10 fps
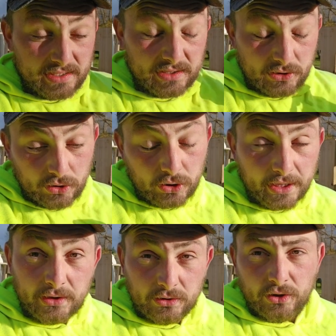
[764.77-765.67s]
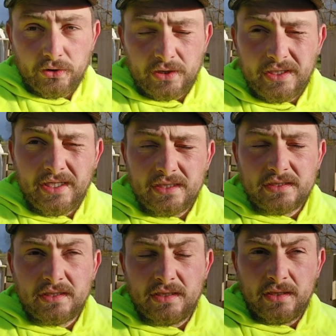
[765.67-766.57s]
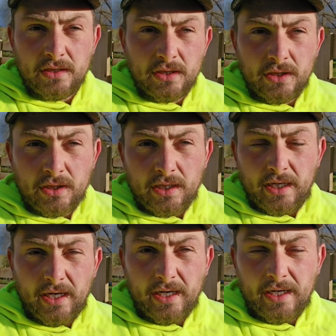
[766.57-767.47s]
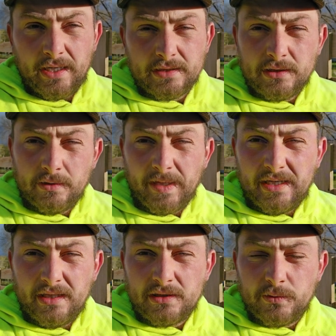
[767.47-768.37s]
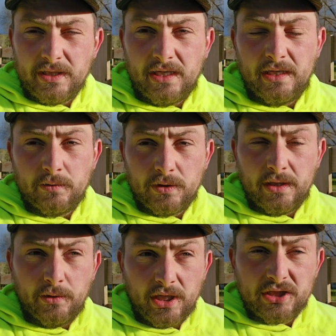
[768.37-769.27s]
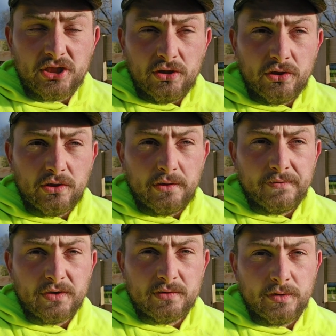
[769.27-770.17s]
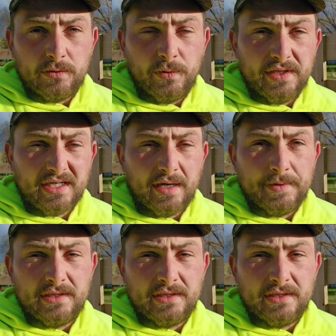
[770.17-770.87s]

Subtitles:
It's looking good. The next until about next weekend we're actually looking like we've got some good weather coming,